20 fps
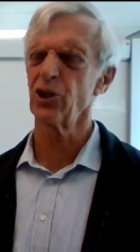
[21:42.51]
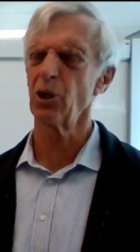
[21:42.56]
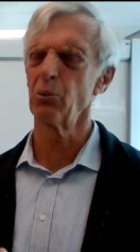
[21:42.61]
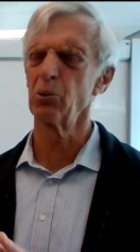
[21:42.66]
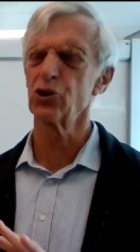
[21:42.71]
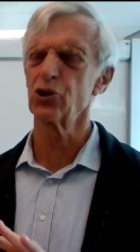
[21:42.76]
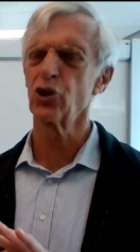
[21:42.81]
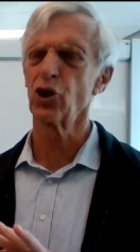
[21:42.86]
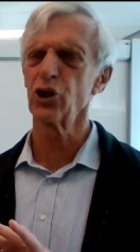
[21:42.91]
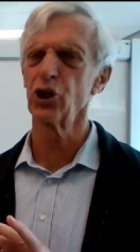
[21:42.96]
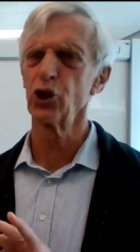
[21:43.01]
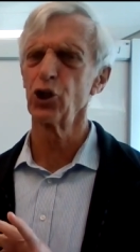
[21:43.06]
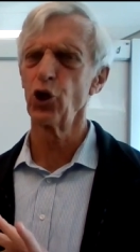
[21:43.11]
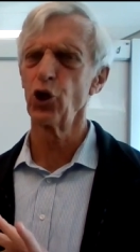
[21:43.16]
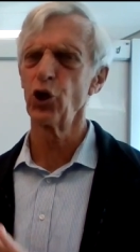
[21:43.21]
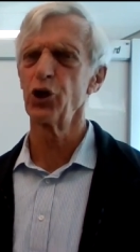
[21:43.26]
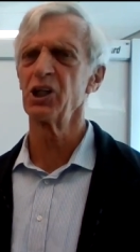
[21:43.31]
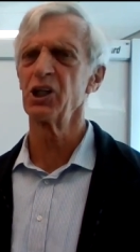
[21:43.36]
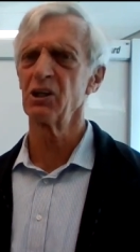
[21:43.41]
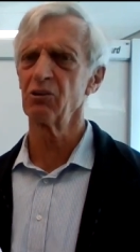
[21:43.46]
If someone's got
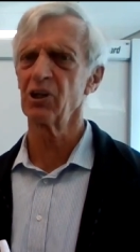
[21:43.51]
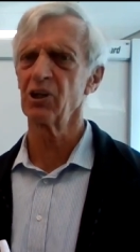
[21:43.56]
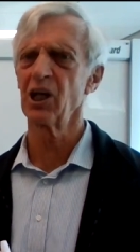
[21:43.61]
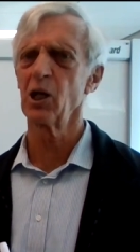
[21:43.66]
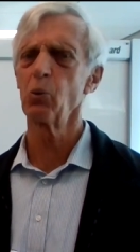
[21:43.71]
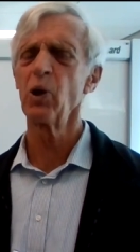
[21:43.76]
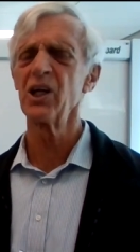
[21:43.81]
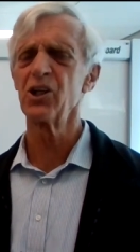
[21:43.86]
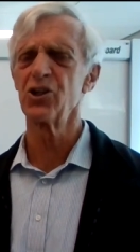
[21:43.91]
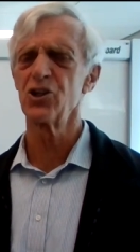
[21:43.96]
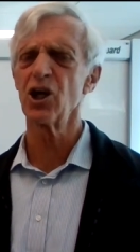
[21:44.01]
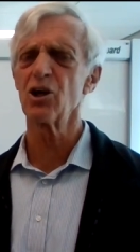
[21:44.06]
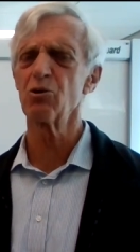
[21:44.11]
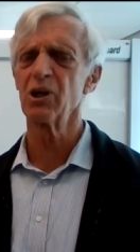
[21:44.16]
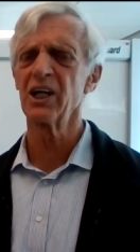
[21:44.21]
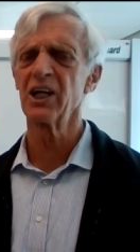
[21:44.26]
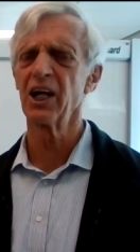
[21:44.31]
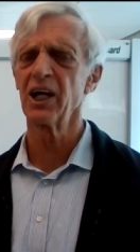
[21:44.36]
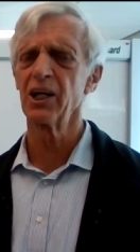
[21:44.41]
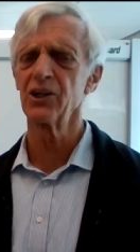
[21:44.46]
a learning difficulty, we're
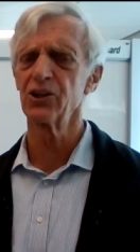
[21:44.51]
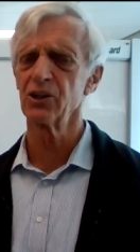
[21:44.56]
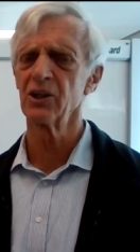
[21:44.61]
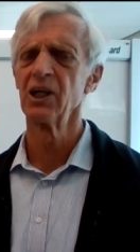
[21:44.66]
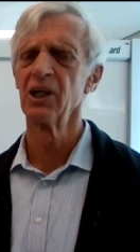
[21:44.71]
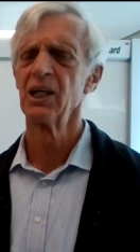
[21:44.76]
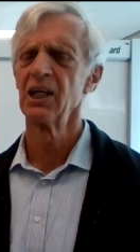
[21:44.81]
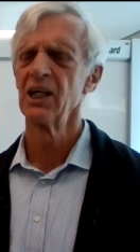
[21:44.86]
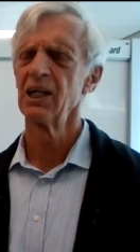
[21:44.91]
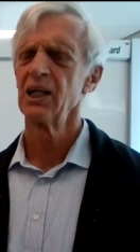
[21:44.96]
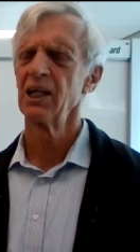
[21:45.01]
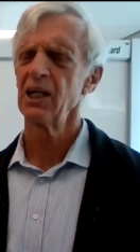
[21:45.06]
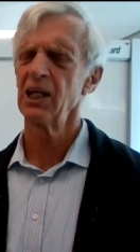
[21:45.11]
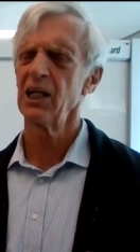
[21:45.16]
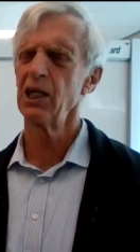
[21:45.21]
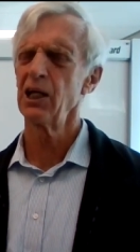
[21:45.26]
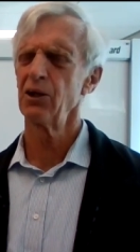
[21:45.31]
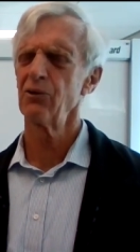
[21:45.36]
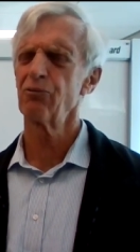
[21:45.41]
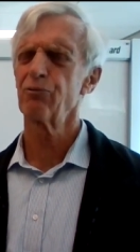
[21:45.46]
generally going to
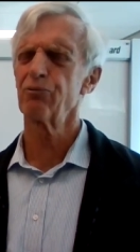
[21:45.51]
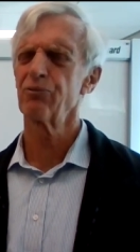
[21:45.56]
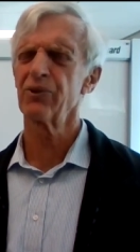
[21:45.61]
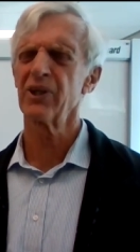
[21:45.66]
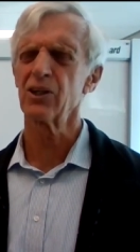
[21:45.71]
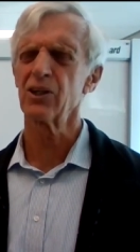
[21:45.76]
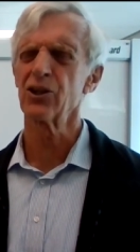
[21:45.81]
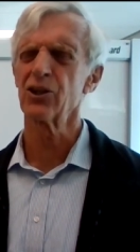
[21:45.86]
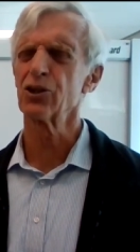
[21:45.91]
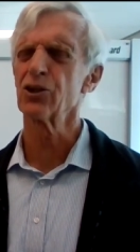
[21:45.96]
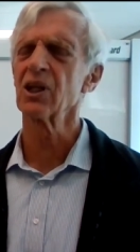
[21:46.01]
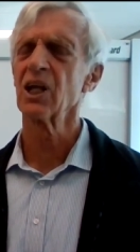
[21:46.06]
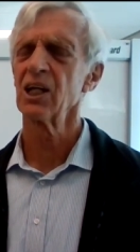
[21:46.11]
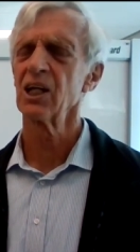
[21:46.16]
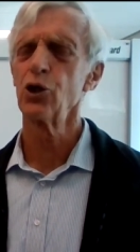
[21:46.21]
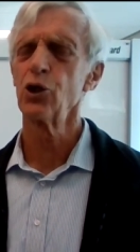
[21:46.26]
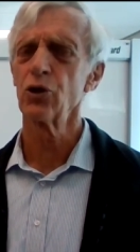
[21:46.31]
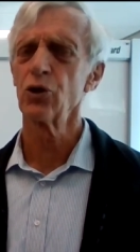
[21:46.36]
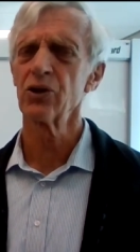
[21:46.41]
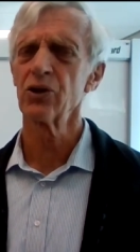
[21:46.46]
hear that
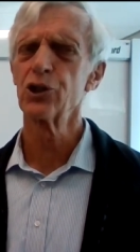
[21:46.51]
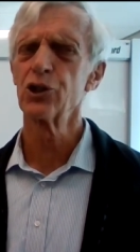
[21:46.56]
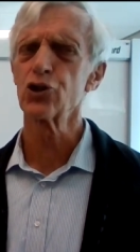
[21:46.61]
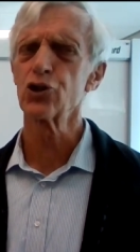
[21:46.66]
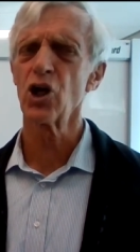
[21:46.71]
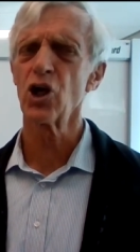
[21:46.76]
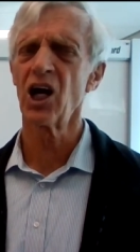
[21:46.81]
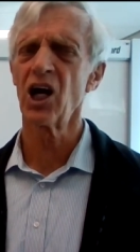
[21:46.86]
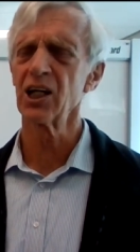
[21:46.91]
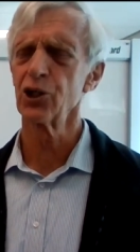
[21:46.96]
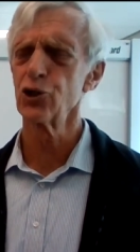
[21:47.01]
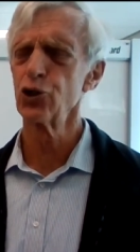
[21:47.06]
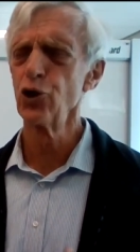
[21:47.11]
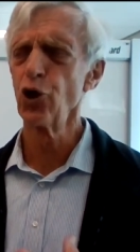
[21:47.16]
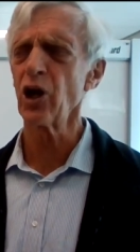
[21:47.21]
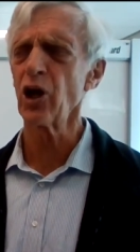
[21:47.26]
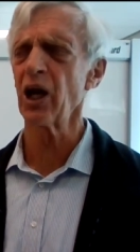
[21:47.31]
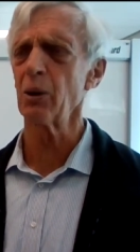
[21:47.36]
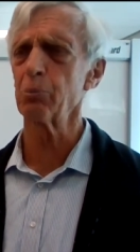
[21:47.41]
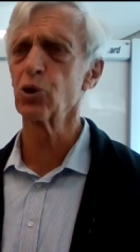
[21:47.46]
this child
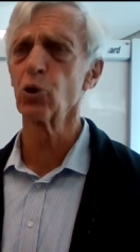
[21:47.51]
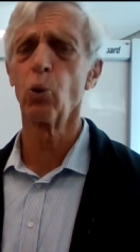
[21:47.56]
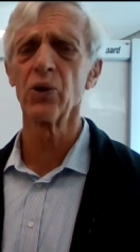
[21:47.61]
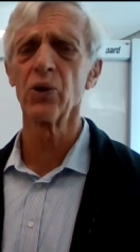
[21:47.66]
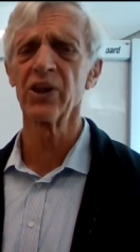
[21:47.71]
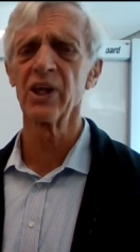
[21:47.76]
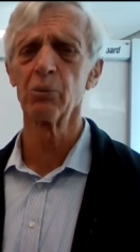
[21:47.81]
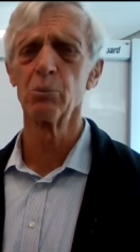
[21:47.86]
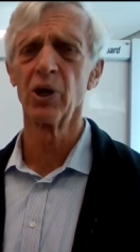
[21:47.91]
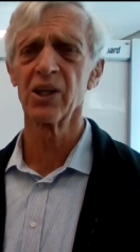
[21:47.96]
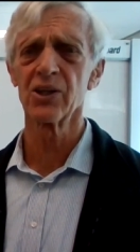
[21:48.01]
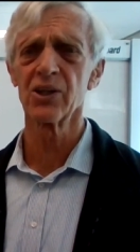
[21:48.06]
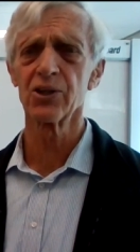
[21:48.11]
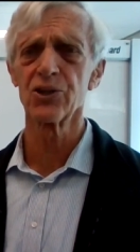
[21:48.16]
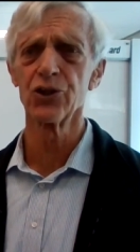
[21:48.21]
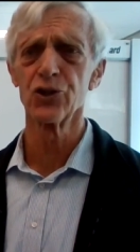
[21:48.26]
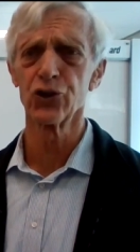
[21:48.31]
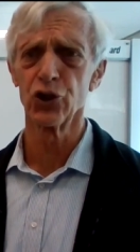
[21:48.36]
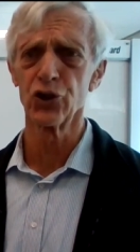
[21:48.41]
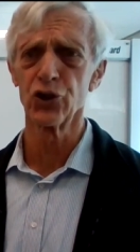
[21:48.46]
is not up to what their
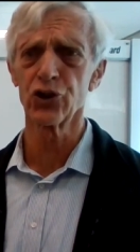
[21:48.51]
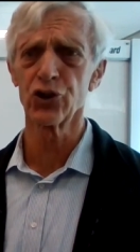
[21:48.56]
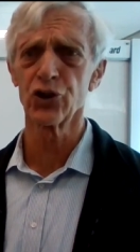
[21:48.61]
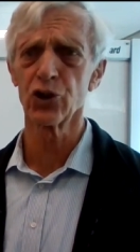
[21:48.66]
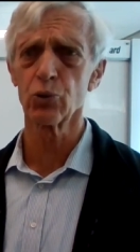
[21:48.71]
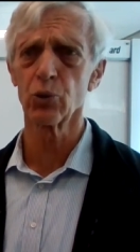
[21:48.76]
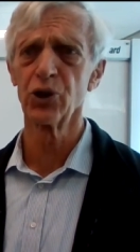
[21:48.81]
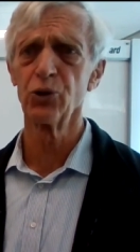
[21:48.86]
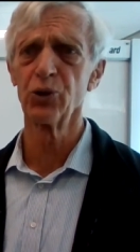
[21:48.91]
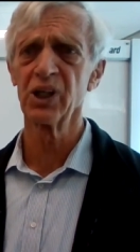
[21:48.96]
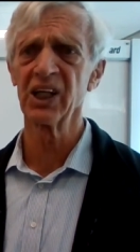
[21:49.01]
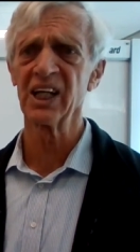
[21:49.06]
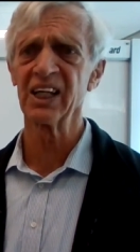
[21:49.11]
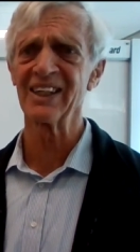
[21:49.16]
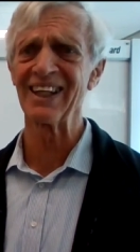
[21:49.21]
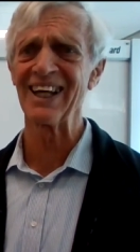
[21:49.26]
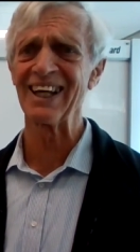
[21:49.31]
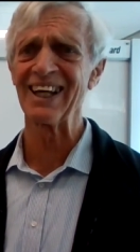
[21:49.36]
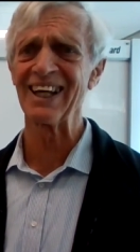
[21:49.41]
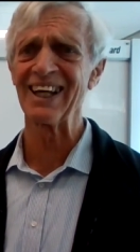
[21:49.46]
brothers and sisters were
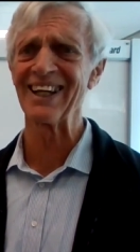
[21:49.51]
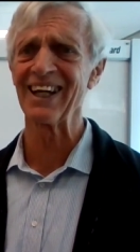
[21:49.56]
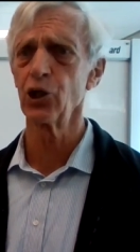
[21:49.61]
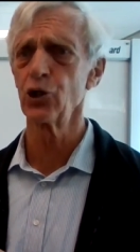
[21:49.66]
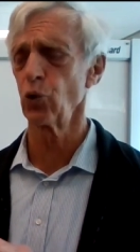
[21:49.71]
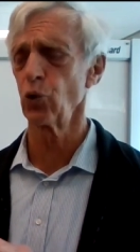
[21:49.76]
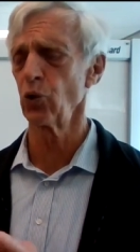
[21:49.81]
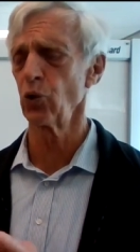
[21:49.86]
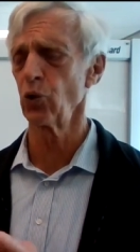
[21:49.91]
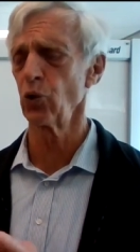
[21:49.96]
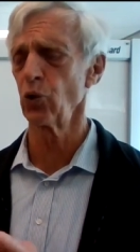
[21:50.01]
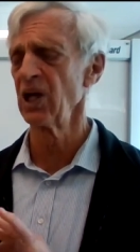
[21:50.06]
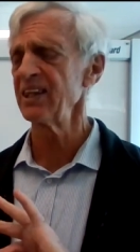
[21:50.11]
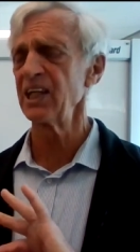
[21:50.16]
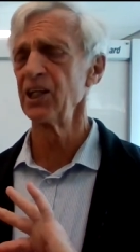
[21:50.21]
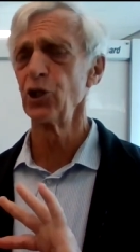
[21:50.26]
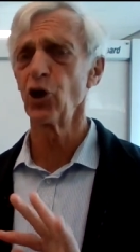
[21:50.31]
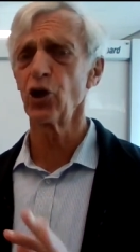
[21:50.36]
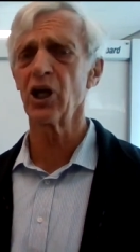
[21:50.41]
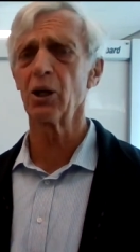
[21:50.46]
doing at that age, or
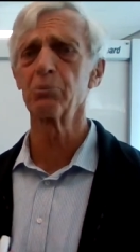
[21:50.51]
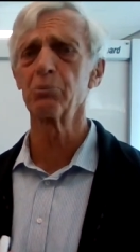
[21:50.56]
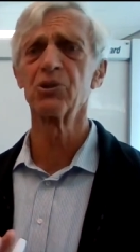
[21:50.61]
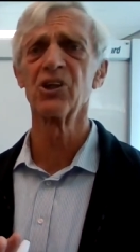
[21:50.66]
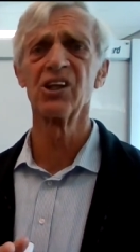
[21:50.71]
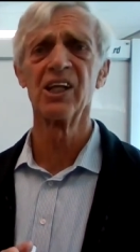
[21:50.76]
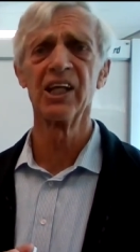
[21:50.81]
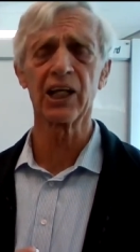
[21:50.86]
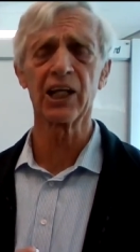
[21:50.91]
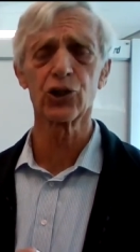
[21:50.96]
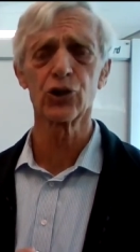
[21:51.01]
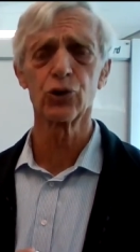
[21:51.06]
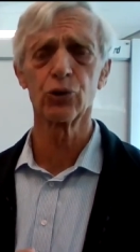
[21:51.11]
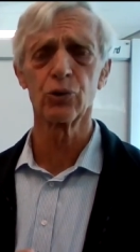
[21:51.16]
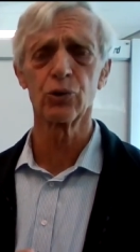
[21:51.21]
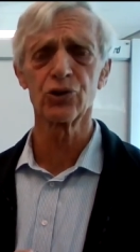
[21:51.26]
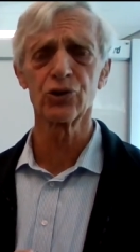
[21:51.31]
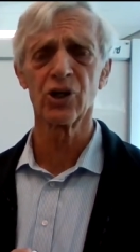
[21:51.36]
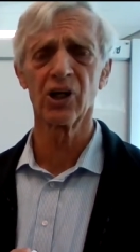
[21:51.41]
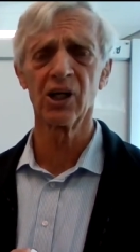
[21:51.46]
they're not up to the
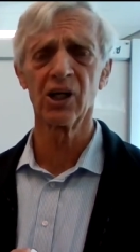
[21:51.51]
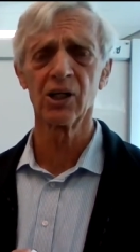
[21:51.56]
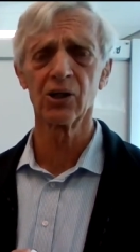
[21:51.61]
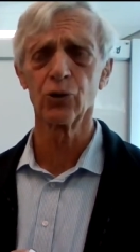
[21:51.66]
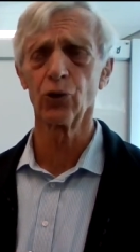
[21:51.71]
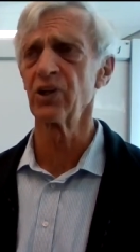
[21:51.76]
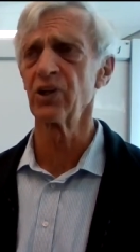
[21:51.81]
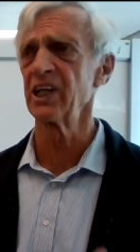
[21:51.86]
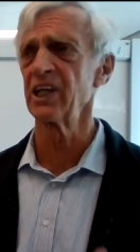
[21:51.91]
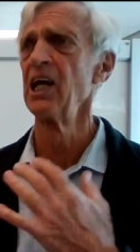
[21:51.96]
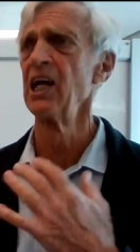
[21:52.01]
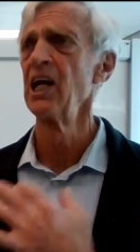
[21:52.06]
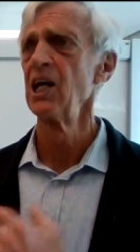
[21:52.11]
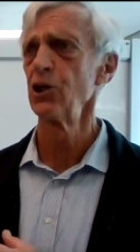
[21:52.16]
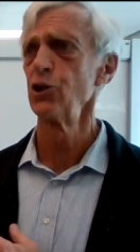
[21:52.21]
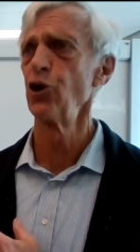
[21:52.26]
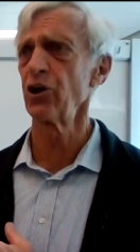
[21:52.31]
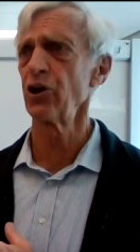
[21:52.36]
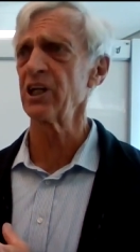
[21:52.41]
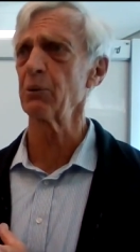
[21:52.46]
next door child, or they're
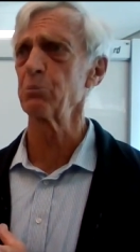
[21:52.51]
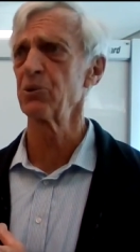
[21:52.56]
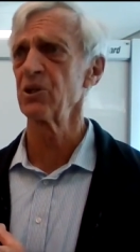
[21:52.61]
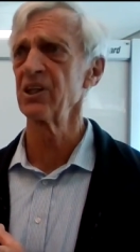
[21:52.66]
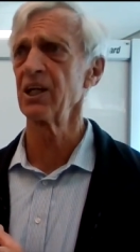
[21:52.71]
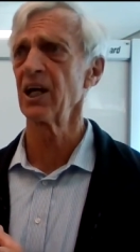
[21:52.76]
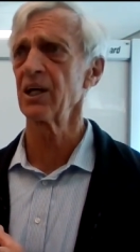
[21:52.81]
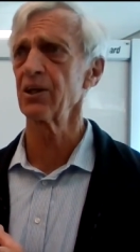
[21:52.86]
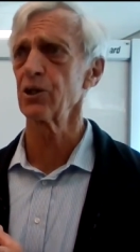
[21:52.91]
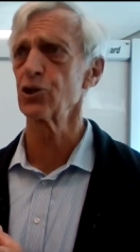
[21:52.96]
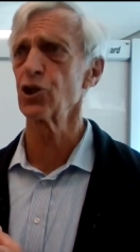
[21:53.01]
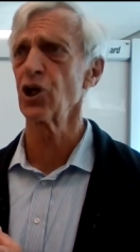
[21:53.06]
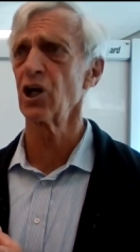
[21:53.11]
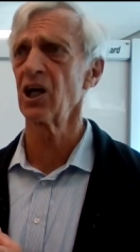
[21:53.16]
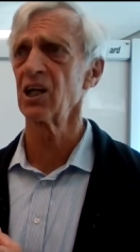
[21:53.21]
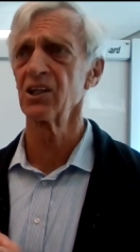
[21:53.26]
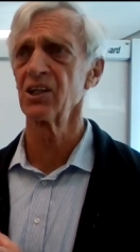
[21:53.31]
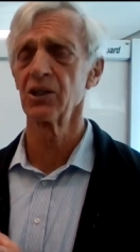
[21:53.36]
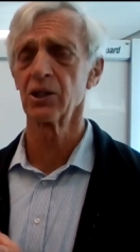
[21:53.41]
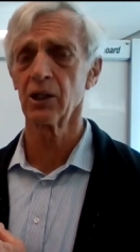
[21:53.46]
not up to the other
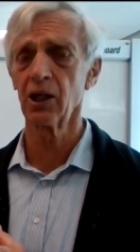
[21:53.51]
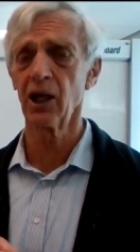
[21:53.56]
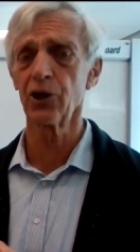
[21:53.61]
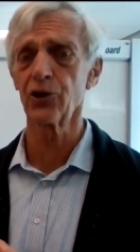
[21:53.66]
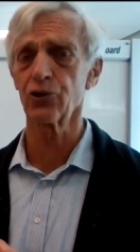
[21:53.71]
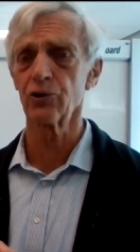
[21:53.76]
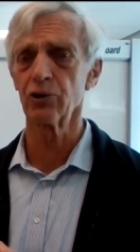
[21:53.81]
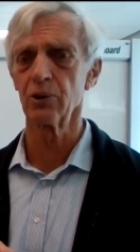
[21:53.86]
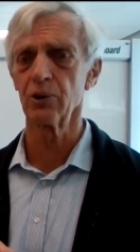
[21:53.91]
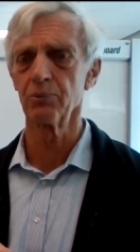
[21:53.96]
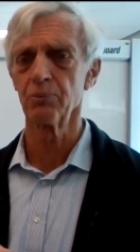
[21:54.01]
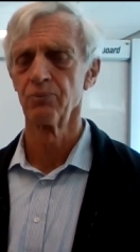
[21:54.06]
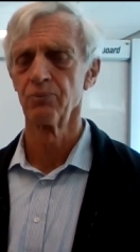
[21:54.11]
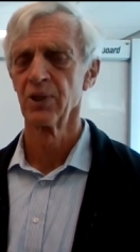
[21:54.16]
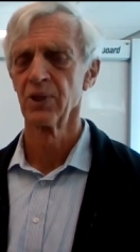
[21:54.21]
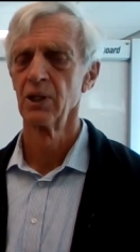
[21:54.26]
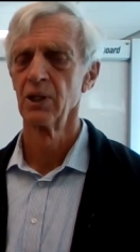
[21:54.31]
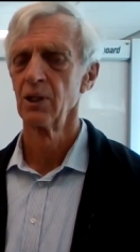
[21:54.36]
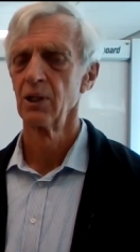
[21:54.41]
child in the classroom.